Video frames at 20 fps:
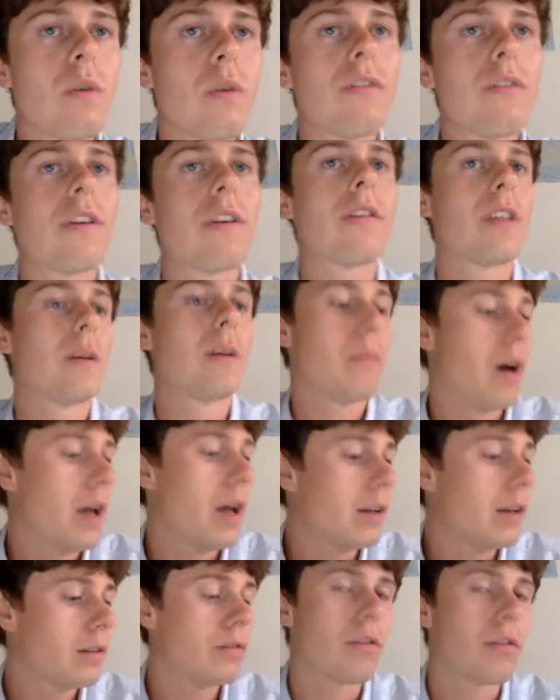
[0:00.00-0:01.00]
With this in
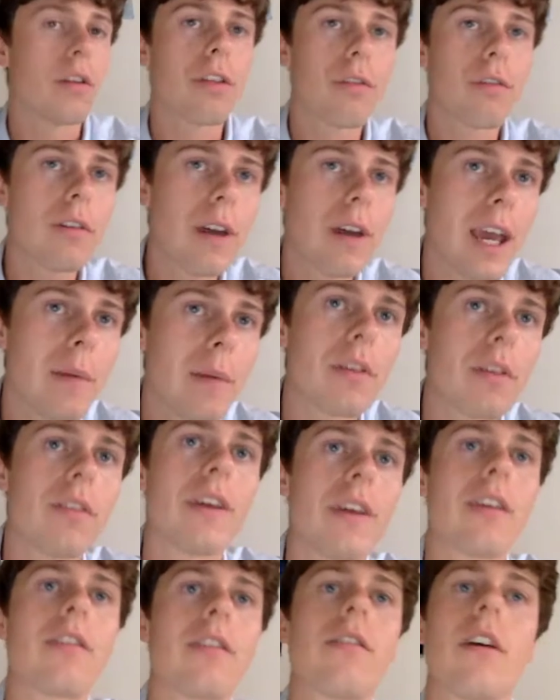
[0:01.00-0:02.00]
mind, the three aims to
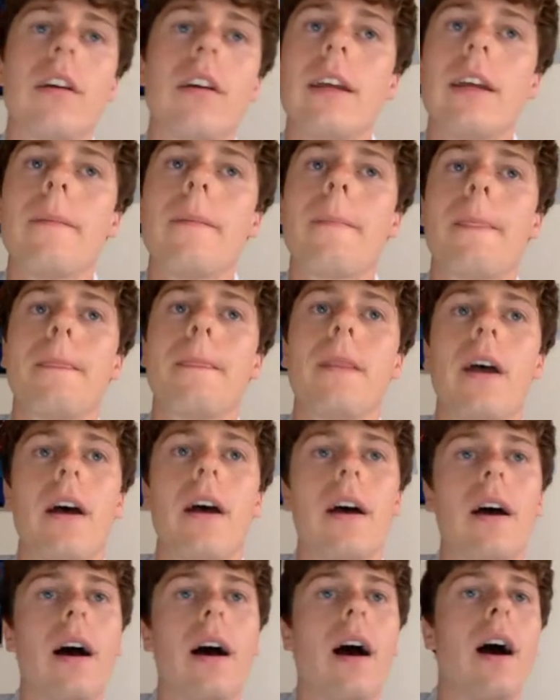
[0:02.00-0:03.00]
this study
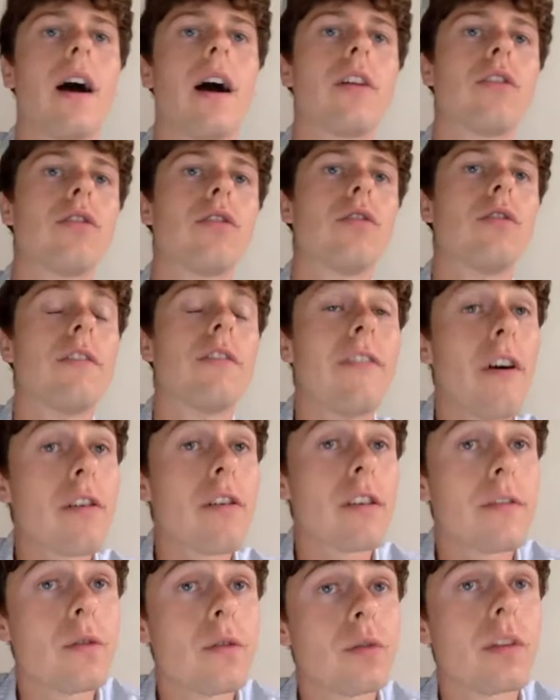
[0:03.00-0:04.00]
are to,
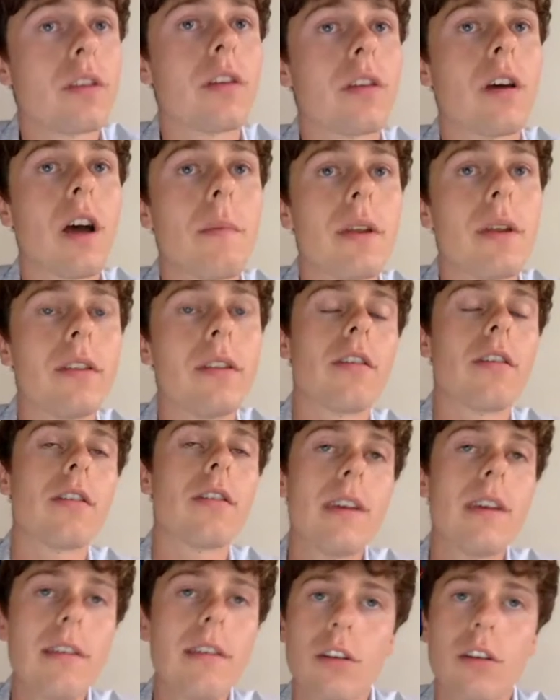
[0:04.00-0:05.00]
first of all, determine the
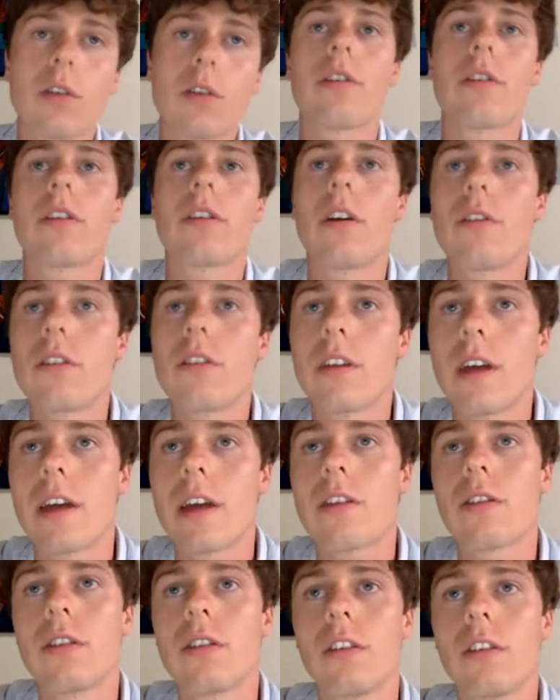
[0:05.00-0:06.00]
seasonal
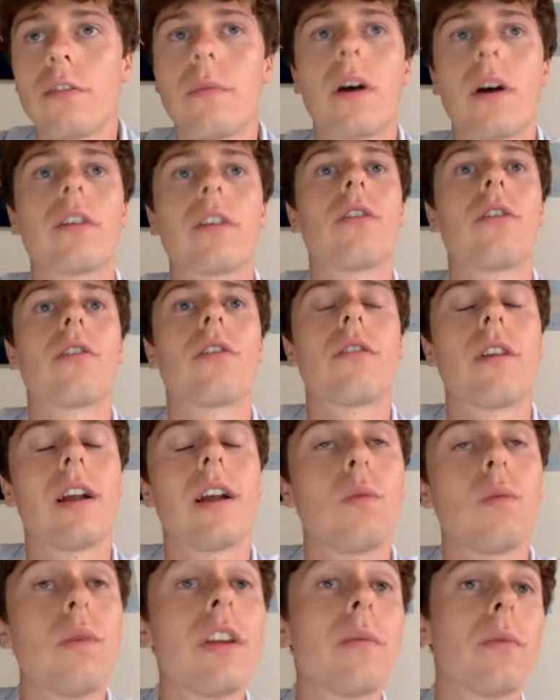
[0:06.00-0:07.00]
association of
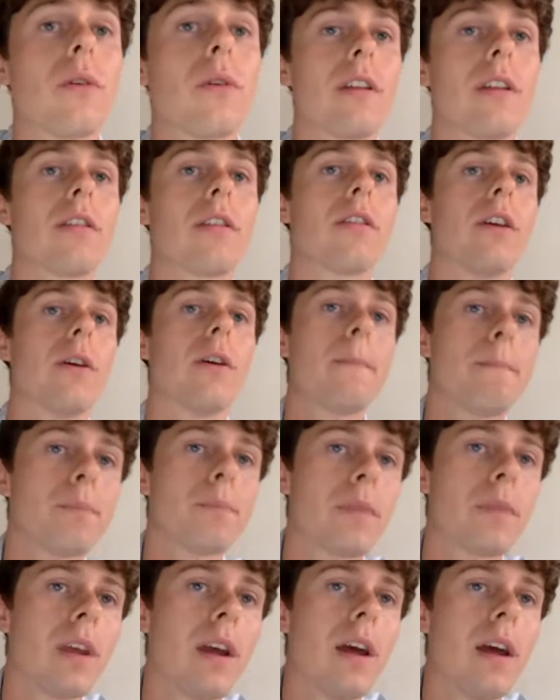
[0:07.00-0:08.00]
Microsetella with marine snow.
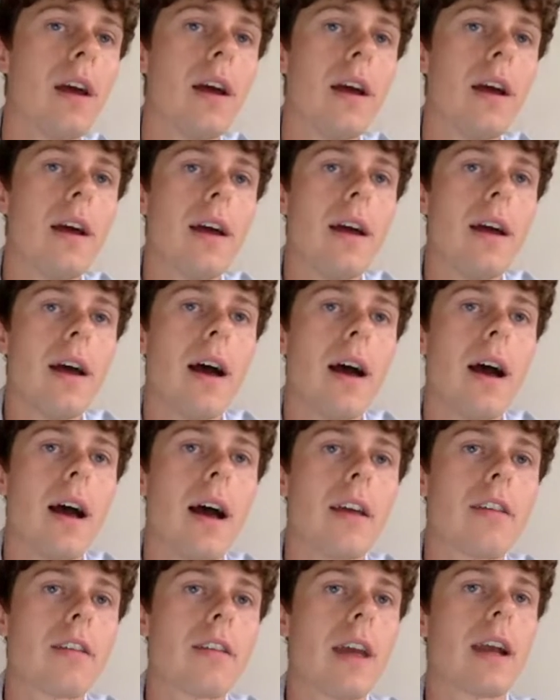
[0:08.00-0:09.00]

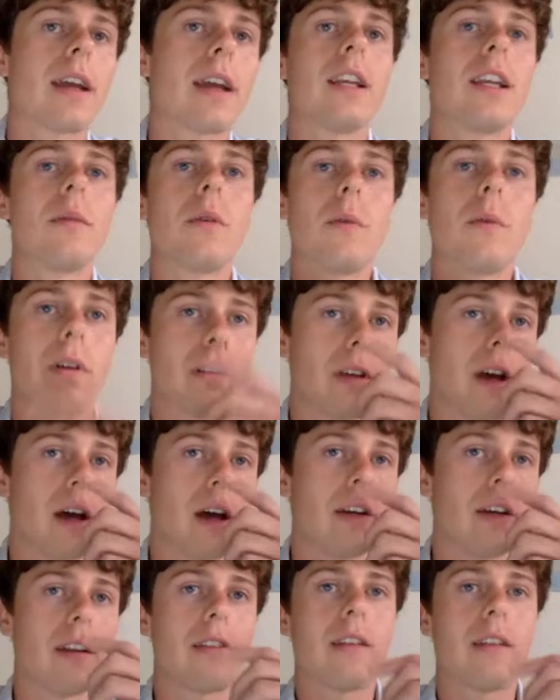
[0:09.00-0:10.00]
Secondly, we want
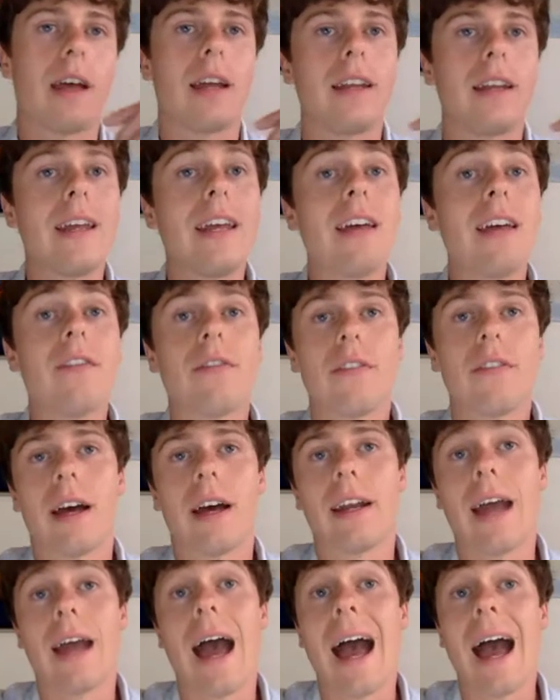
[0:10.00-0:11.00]
to understand if
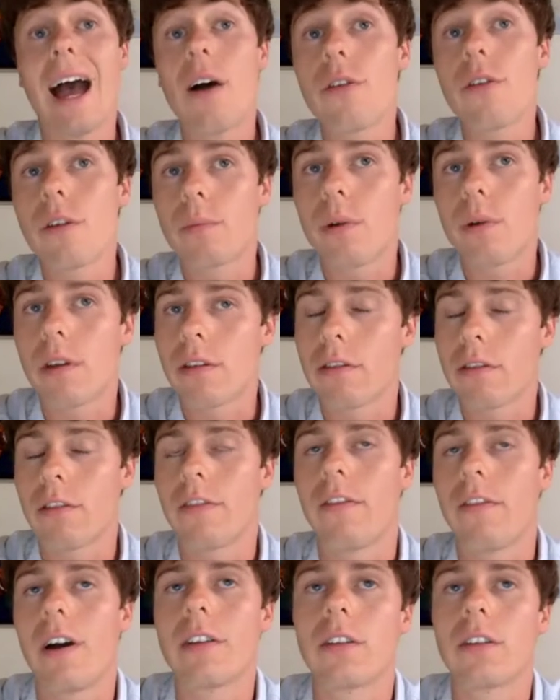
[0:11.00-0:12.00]
and how the presence of
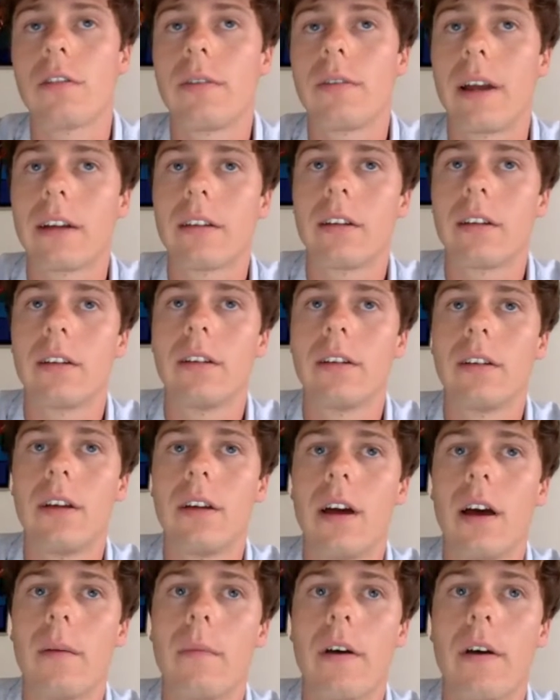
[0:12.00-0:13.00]
phytoplankton
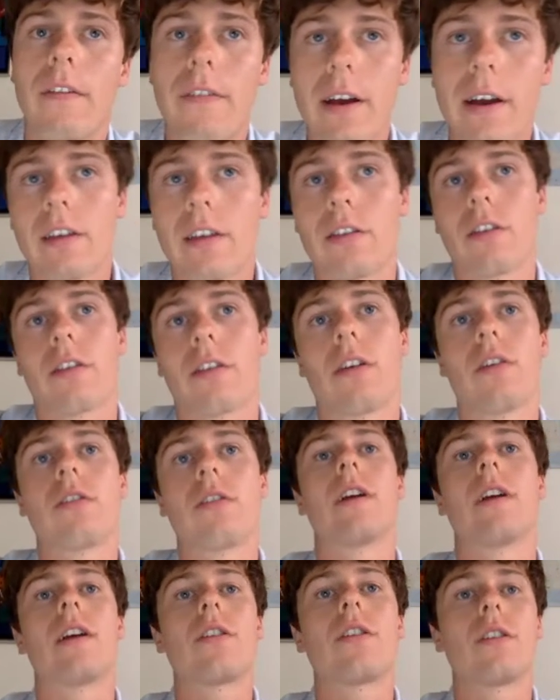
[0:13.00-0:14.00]
affects this
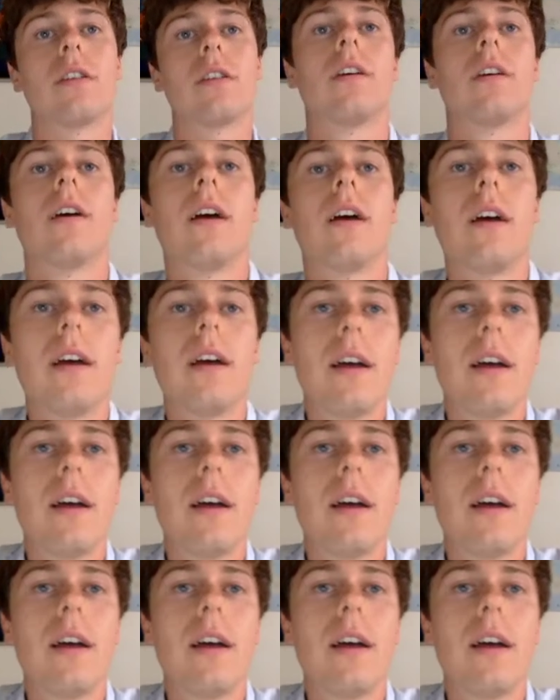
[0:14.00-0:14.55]
association.